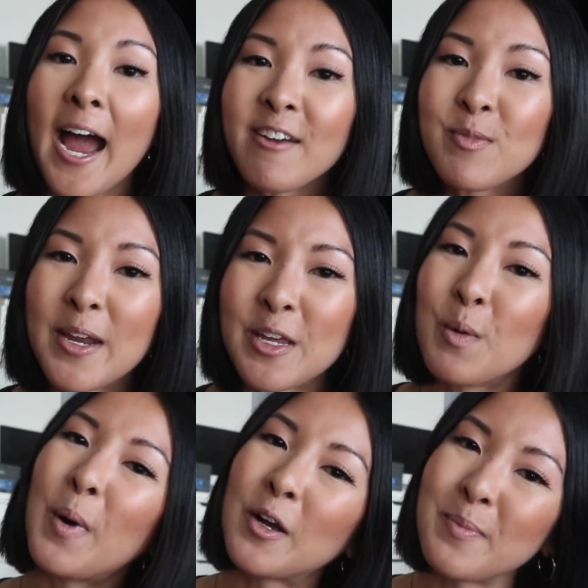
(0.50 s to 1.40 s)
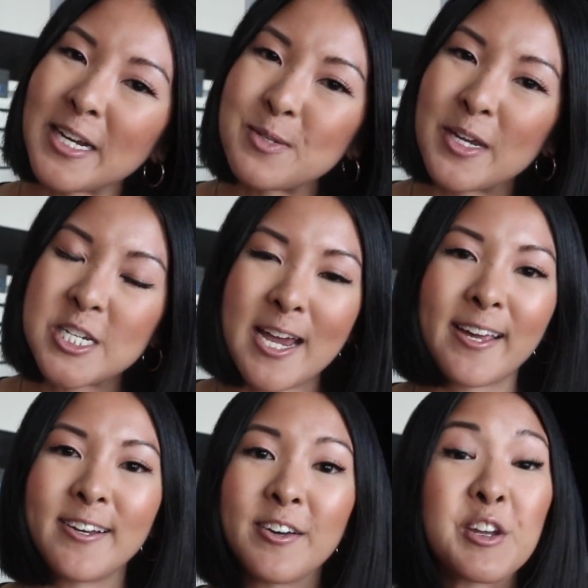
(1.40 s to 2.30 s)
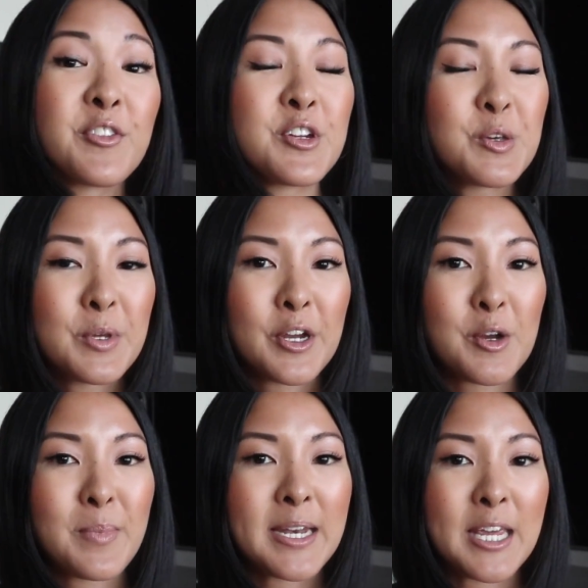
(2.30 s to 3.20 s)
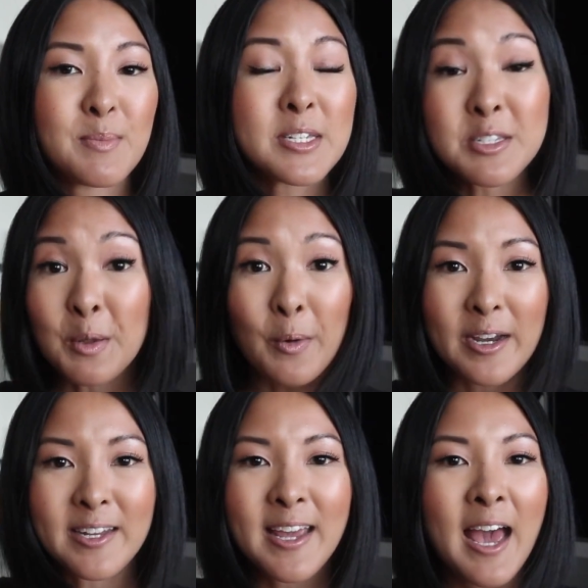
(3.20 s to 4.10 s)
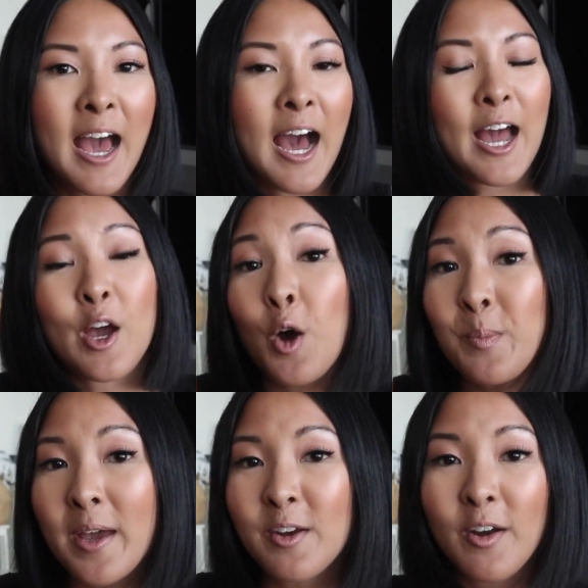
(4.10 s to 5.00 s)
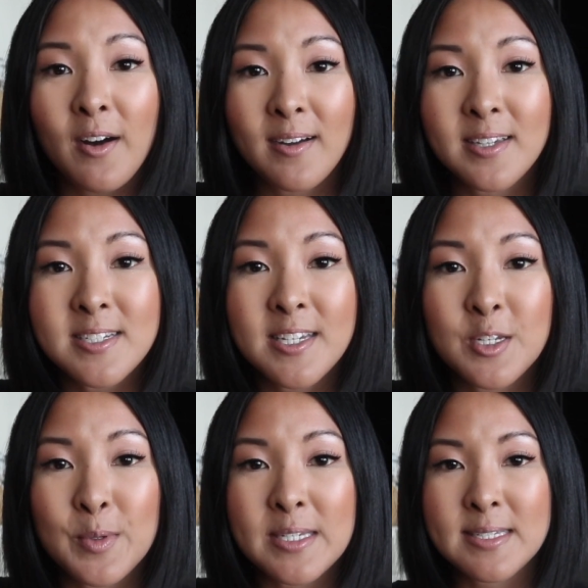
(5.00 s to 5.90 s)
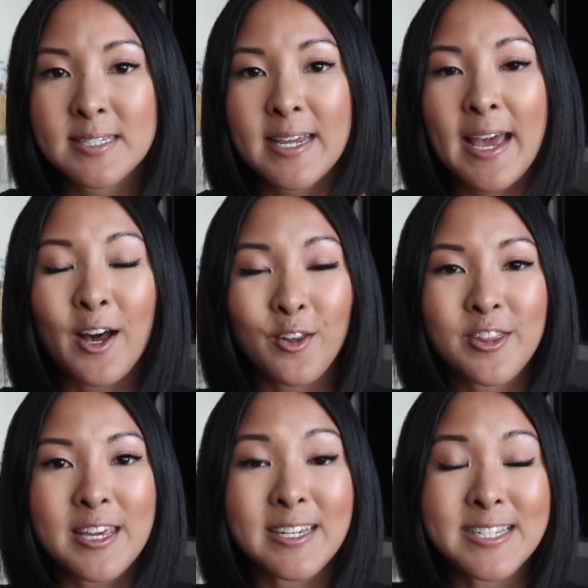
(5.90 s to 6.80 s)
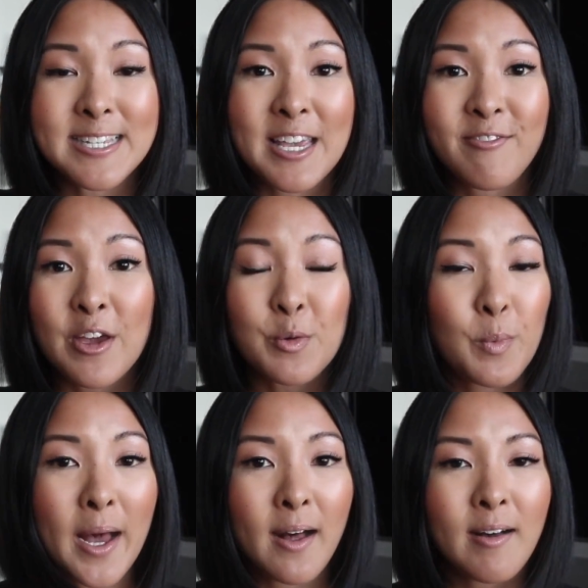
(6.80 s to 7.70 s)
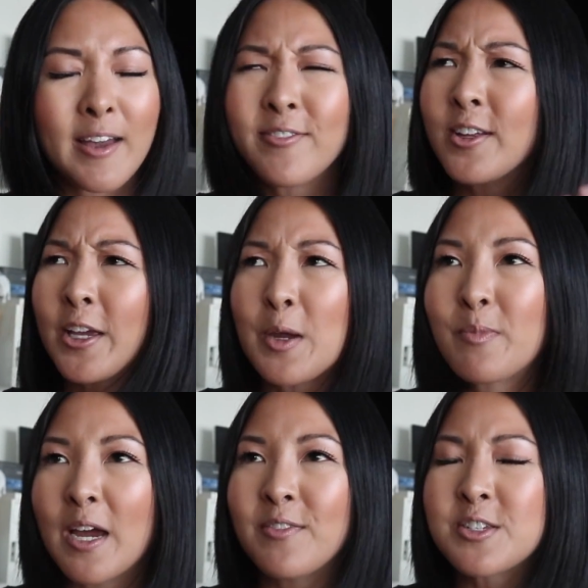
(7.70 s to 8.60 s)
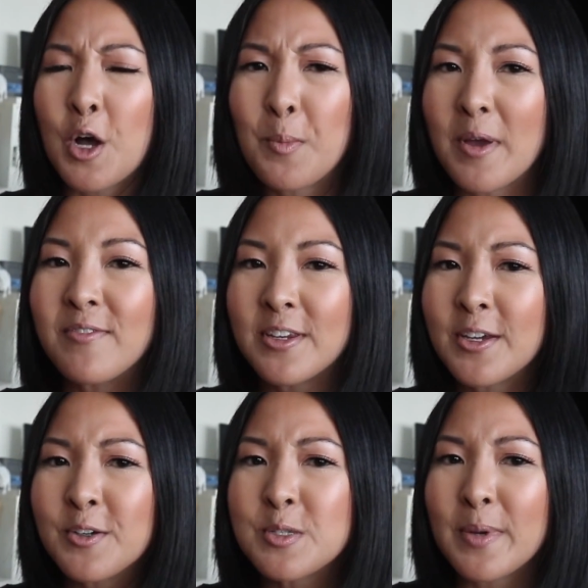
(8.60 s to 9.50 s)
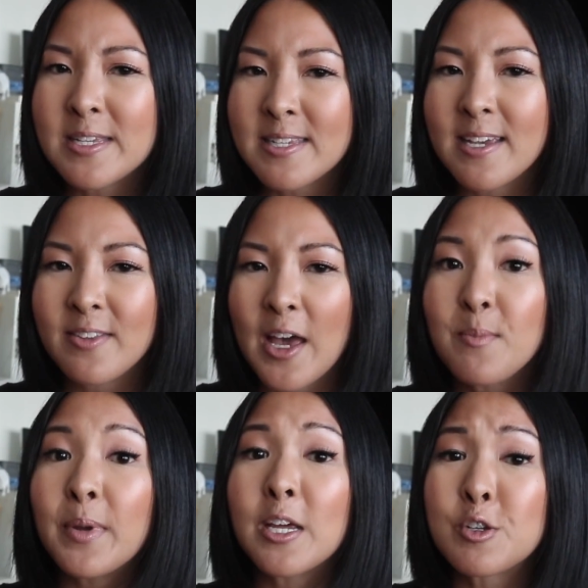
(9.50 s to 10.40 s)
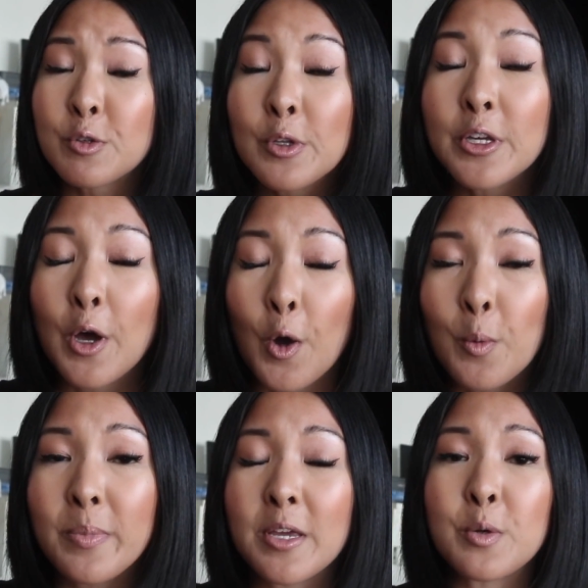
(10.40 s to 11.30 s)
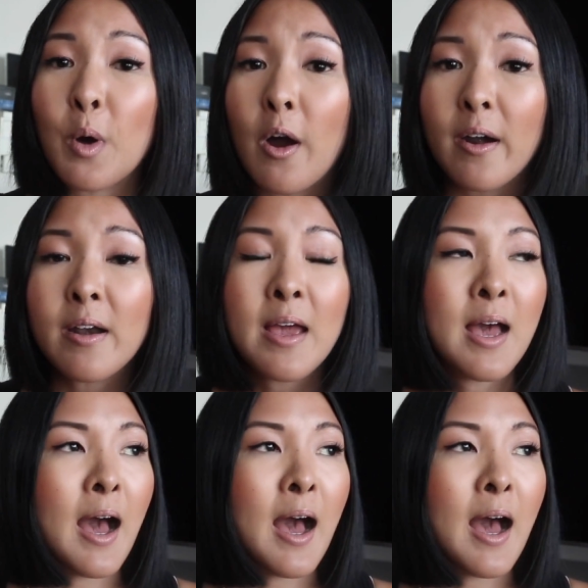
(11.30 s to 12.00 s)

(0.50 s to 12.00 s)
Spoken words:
Hi everybody, welcome back to my channel, and if you're new here, my name is Lauren. I hope that you're all continuing to stay healthy and safe and well. I feel like I preface all my videos by saying that, but I truly hope that you are.